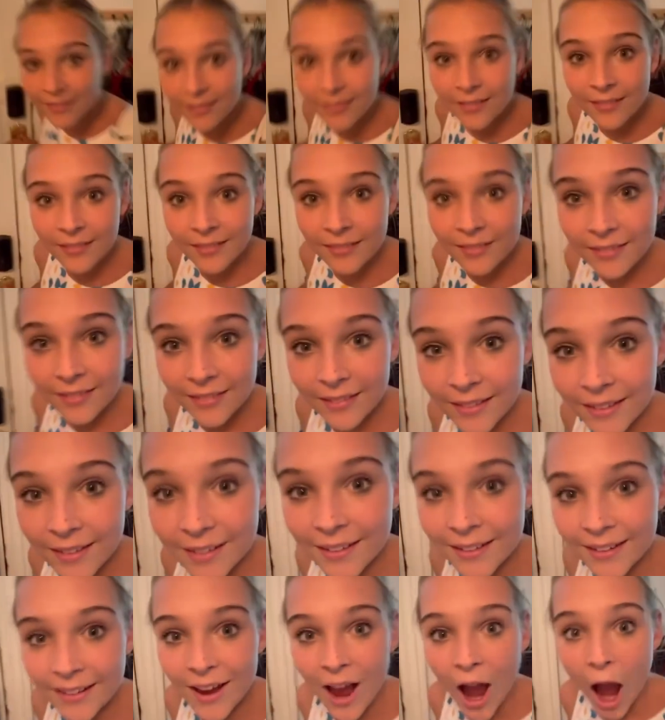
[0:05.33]
It's
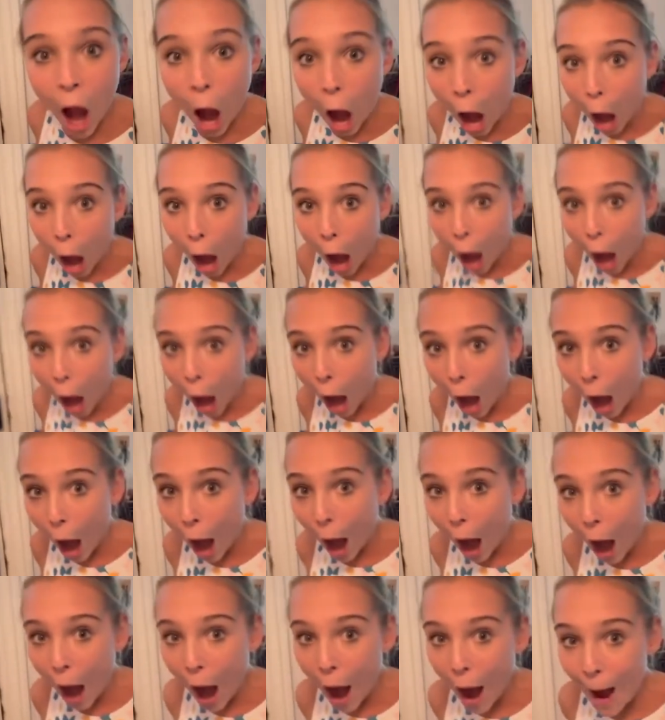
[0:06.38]
here.
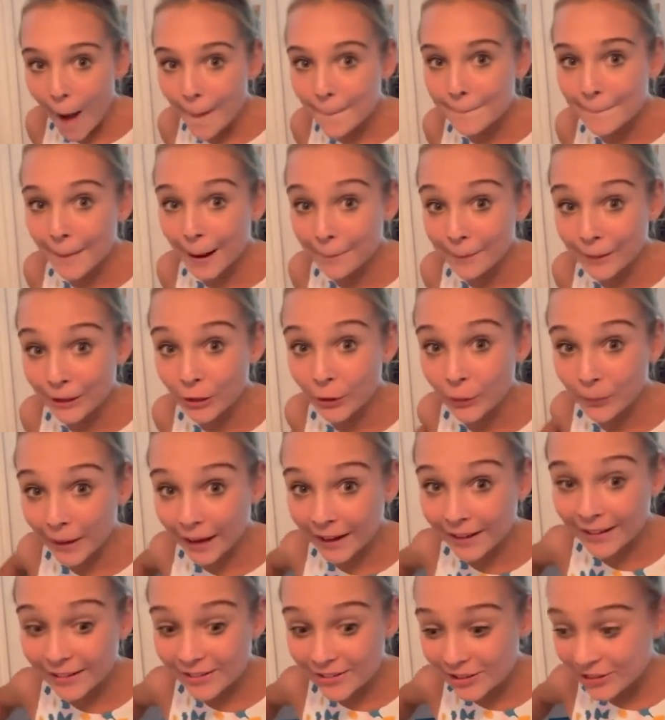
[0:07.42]
My B You package?
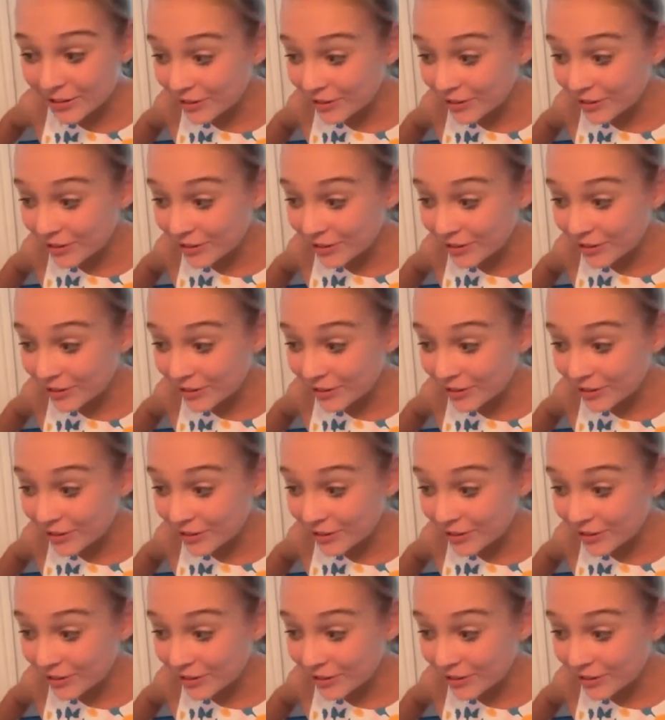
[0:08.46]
